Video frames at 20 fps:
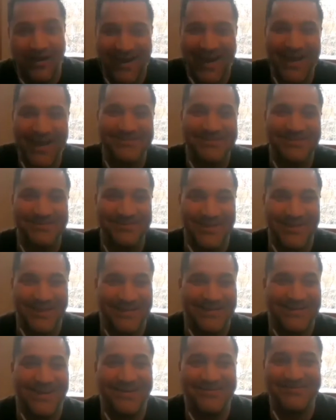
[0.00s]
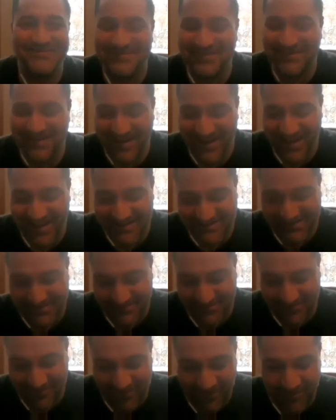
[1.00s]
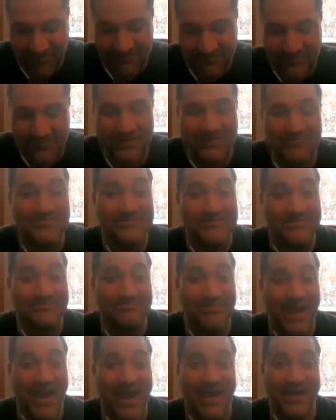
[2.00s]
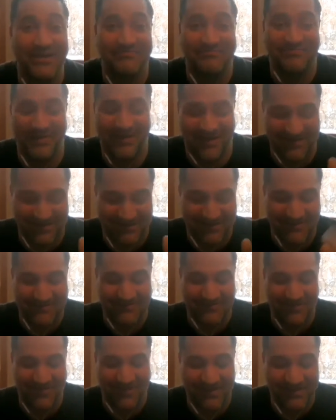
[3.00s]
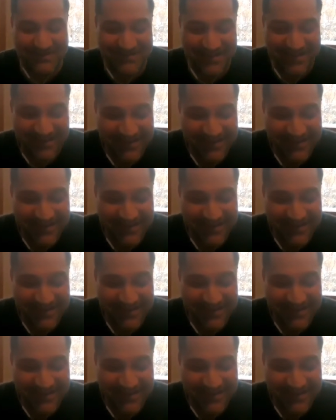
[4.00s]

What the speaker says: to ask you that. Hopefully it was the bad part that you lost.